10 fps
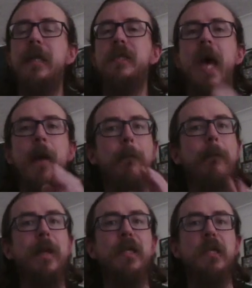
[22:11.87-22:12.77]
It's
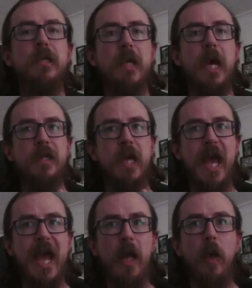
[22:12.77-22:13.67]
ambitious as
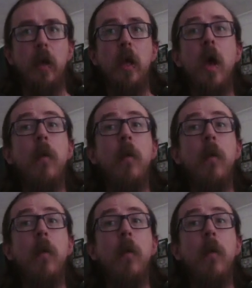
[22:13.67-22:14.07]
hell,